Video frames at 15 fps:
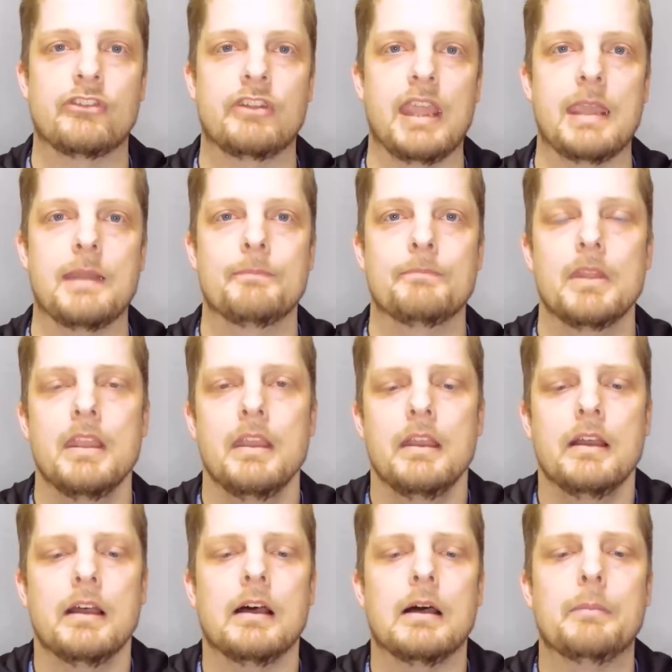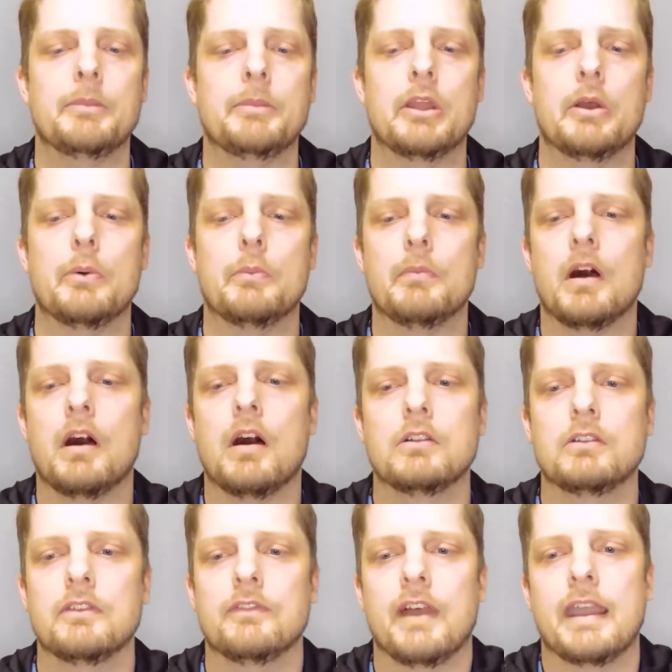state.
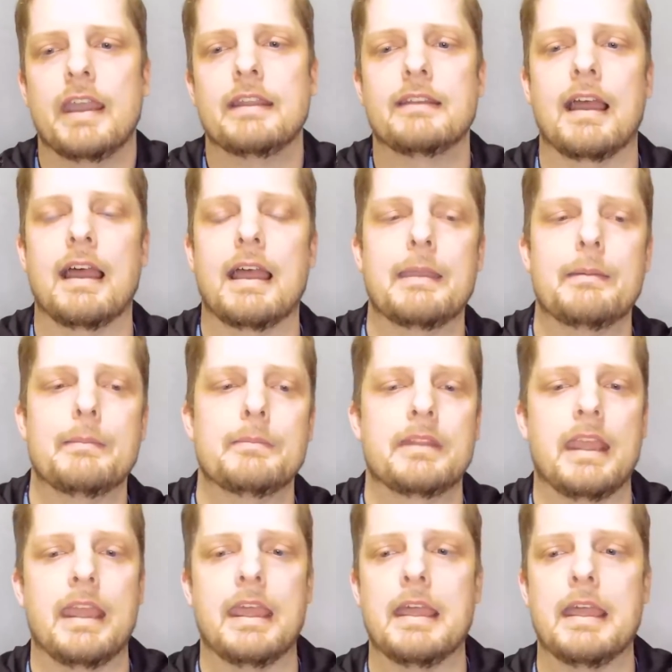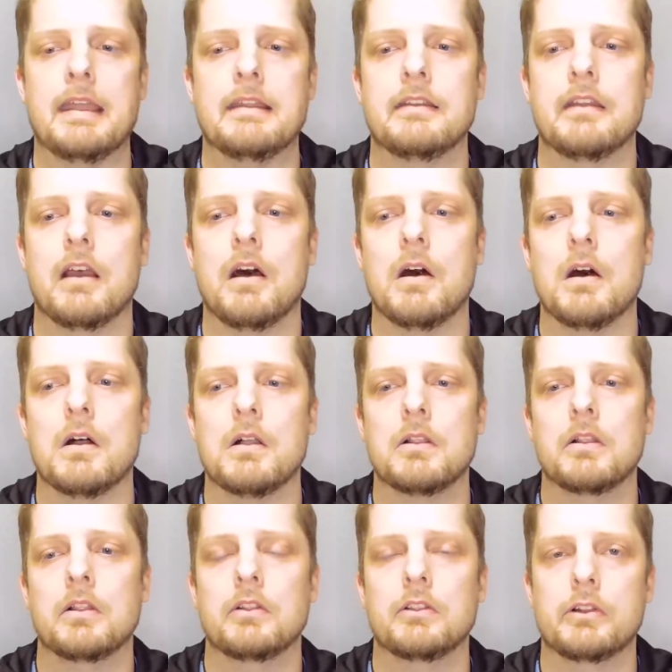All divine timed and
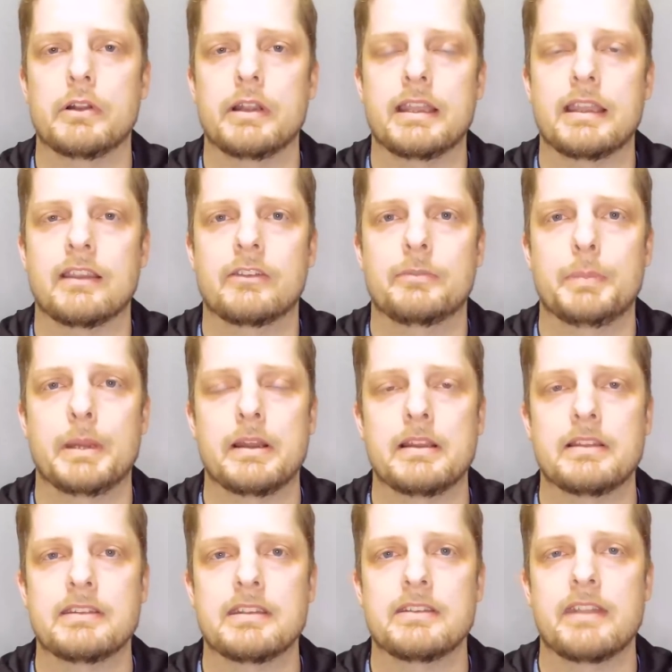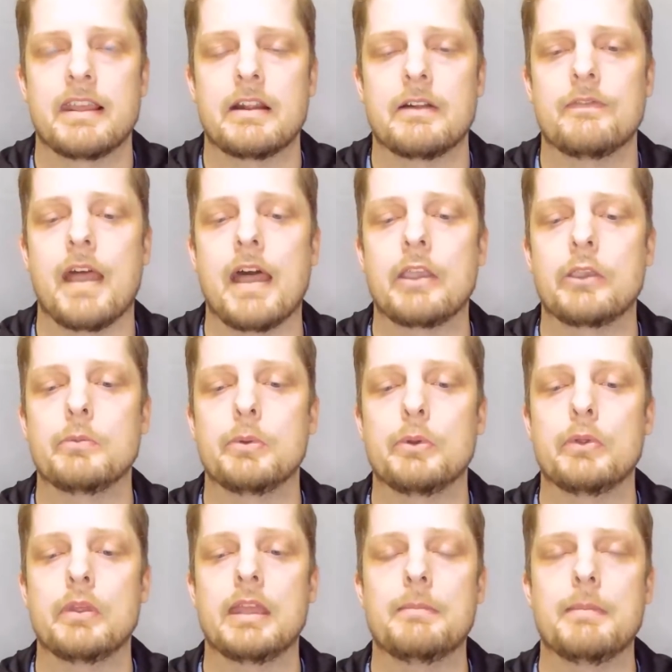all learning experiences that are
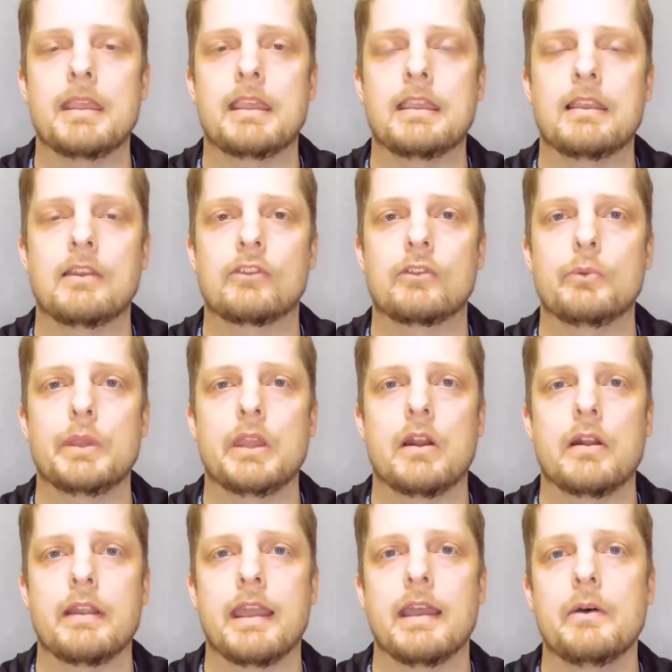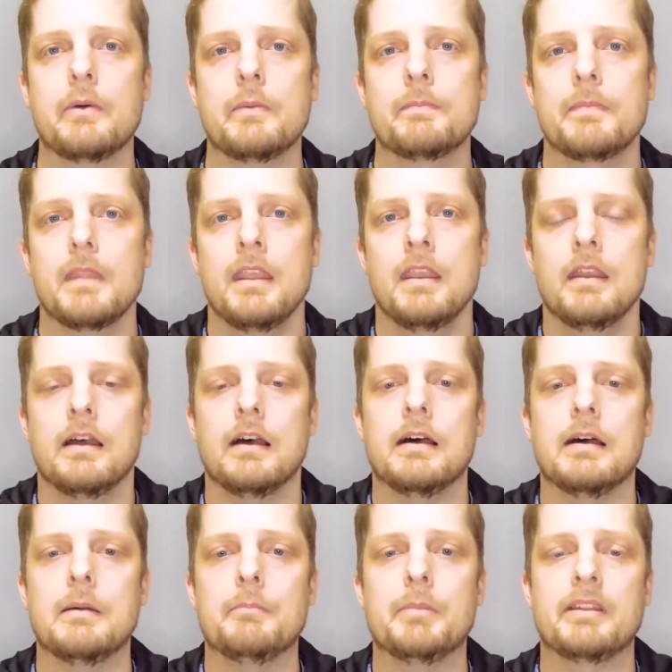valuable in making us who we are now,
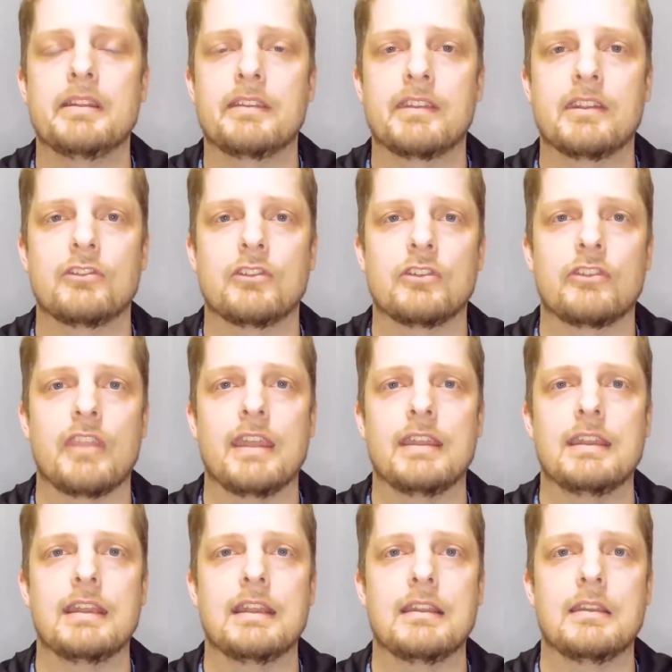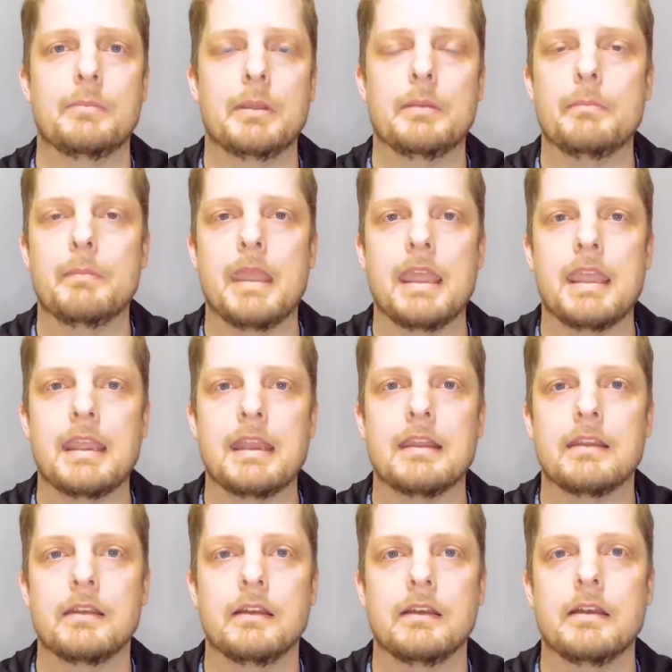but decisions that needed to be made
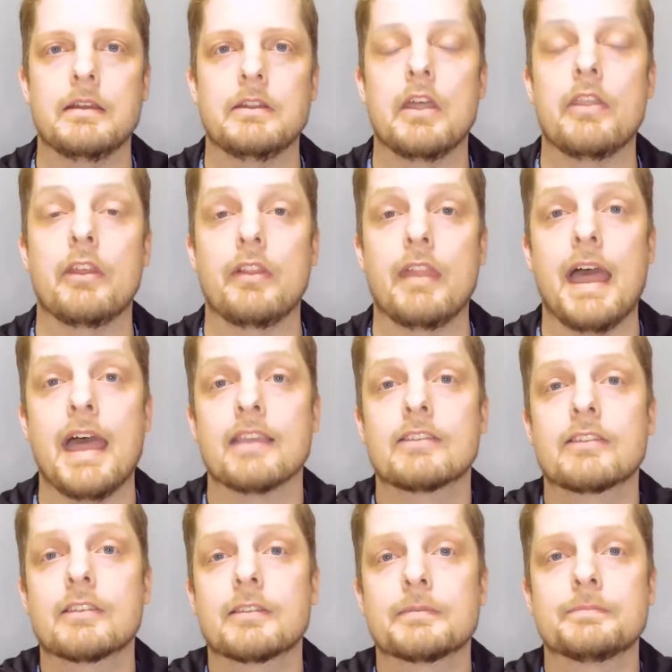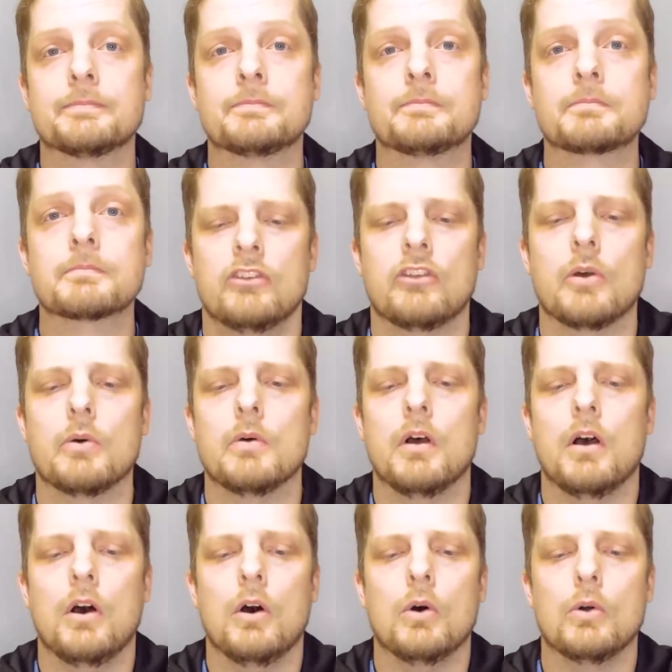nonetheless. So,
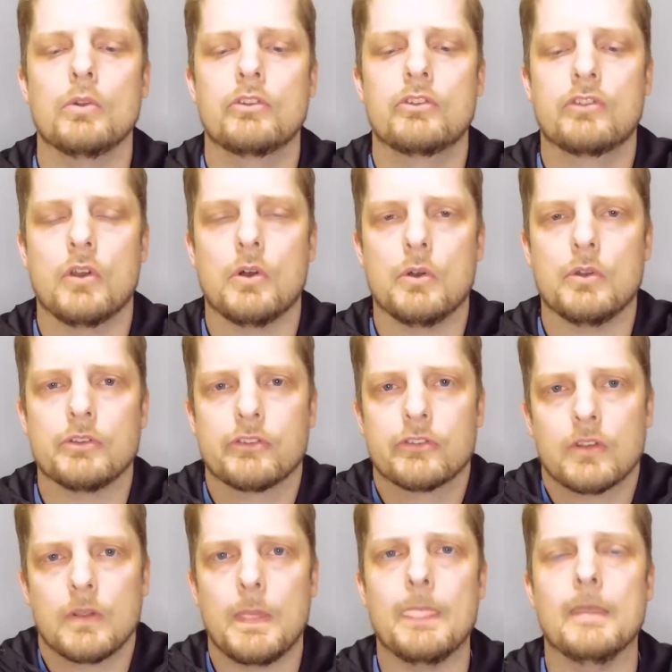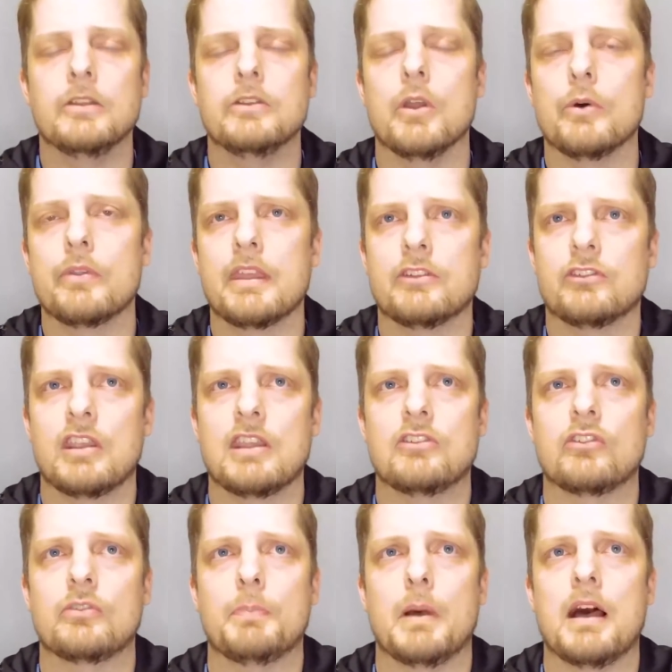old souls know that change
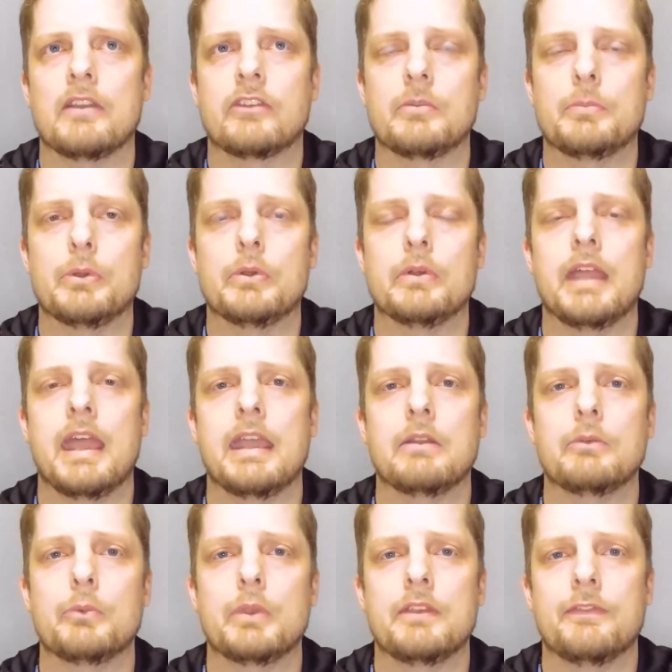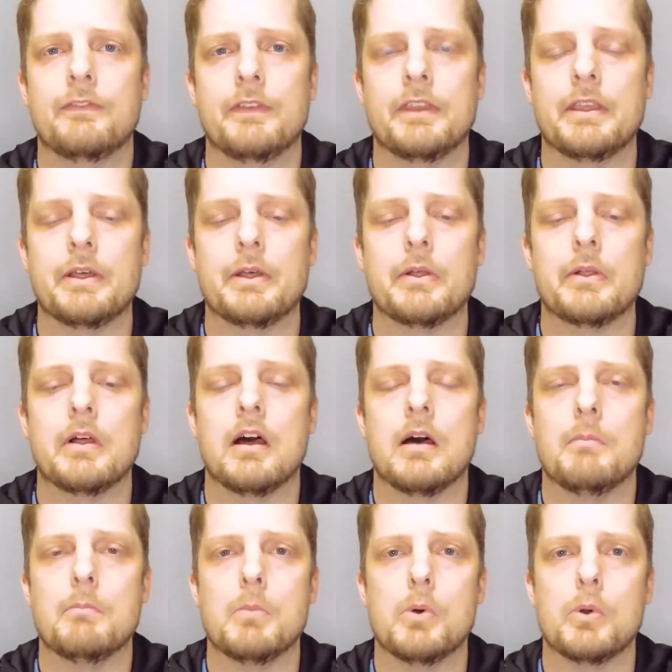is possible, and we feel a
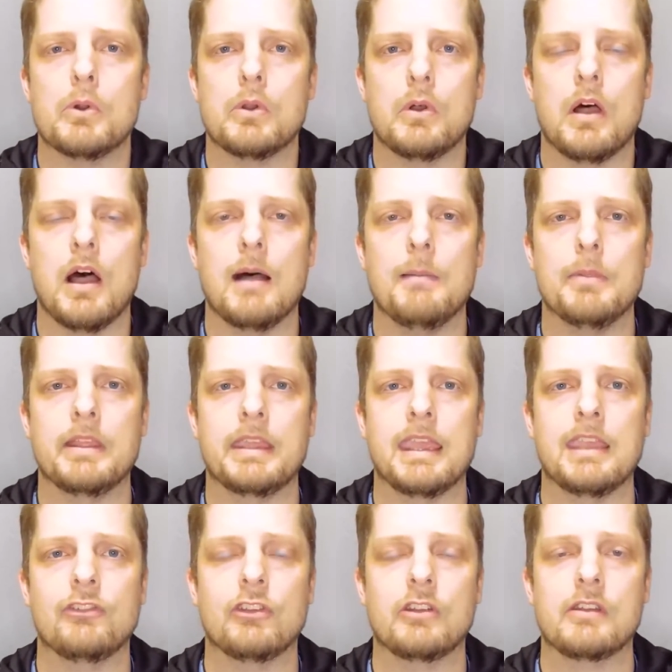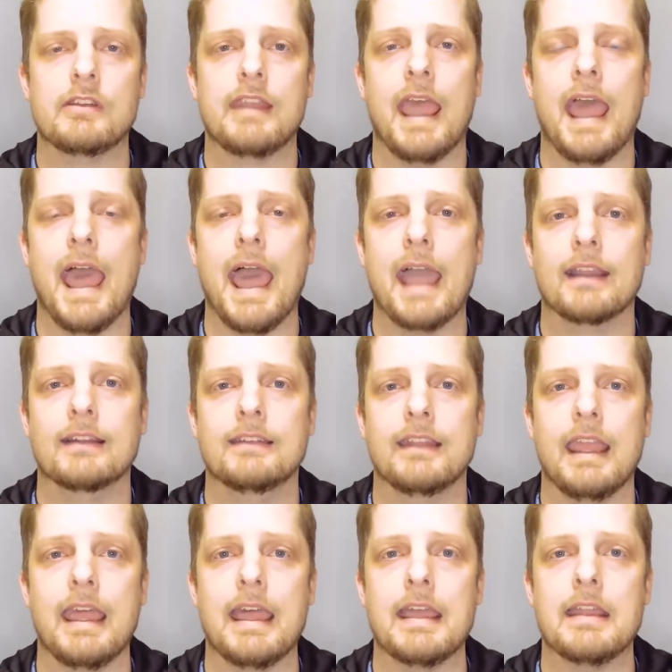moral obligation to act
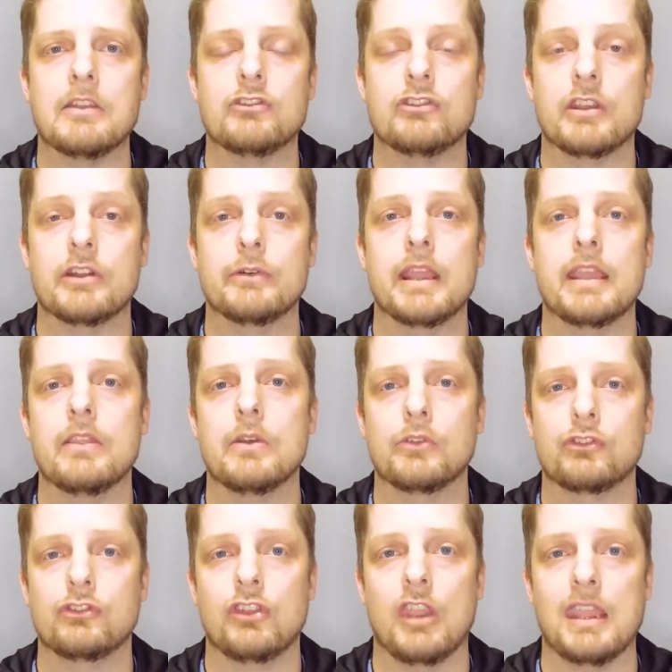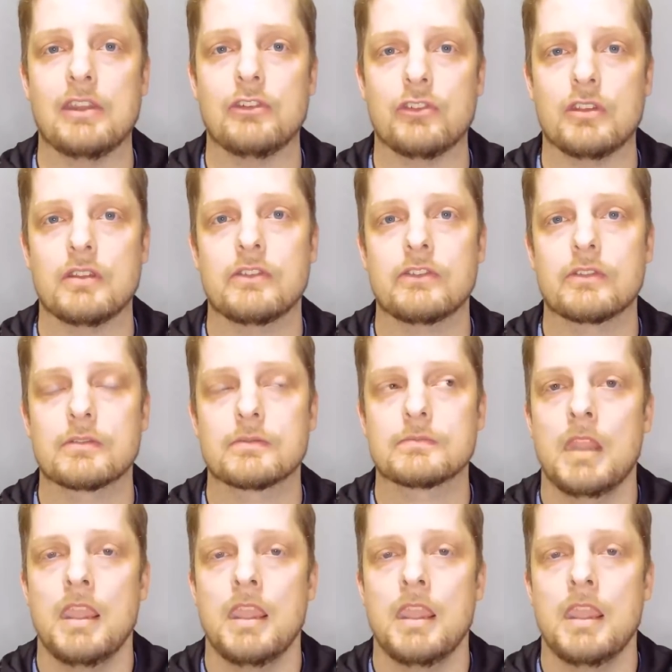and generate those changes